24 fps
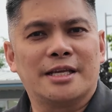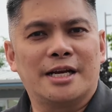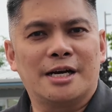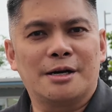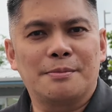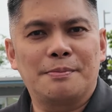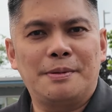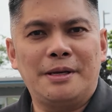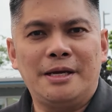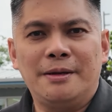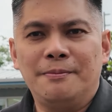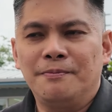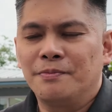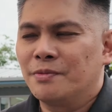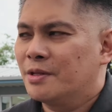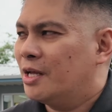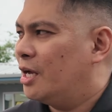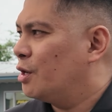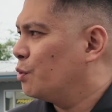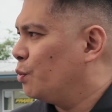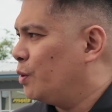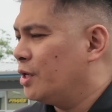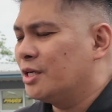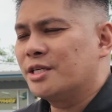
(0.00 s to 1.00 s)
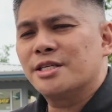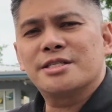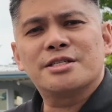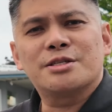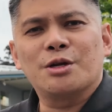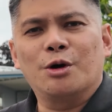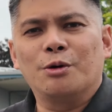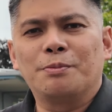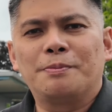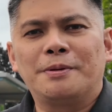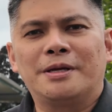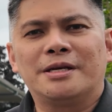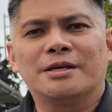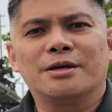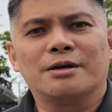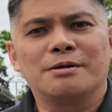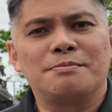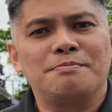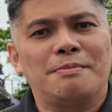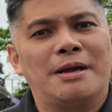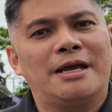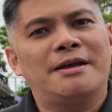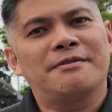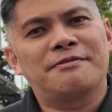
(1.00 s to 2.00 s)
Therapy. We just opened
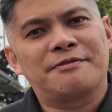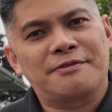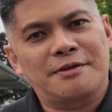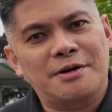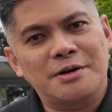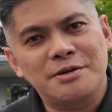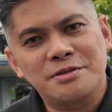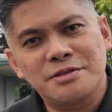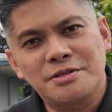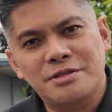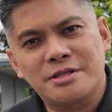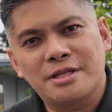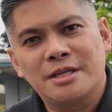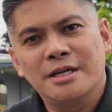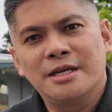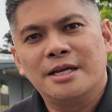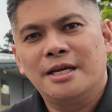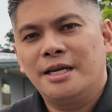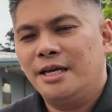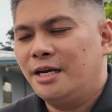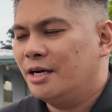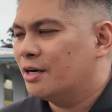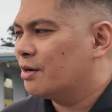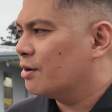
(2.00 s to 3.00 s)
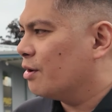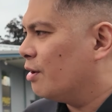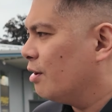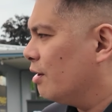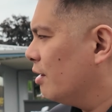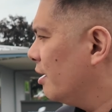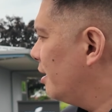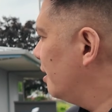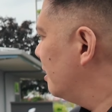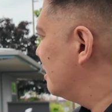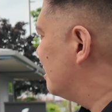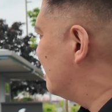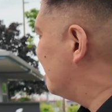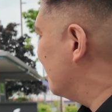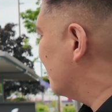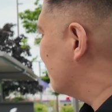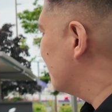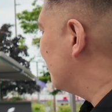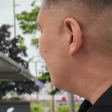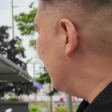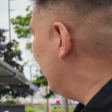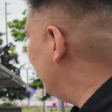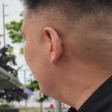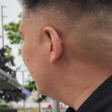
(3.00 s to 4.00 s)
on May 1st here on
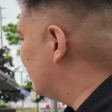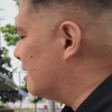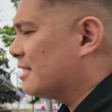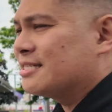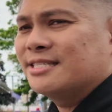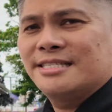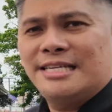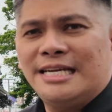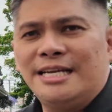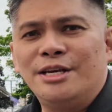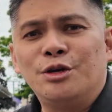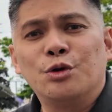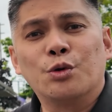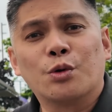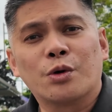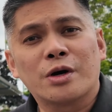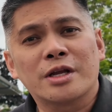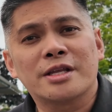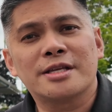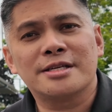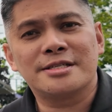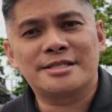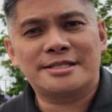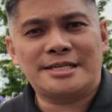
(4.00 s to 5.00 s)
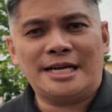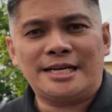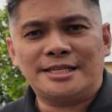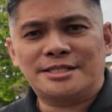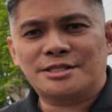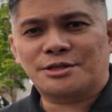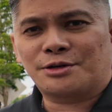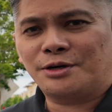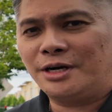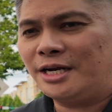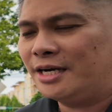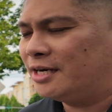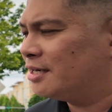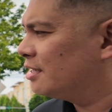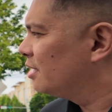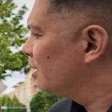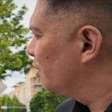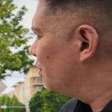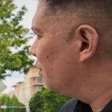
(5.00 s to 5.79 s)
1616 North State Street.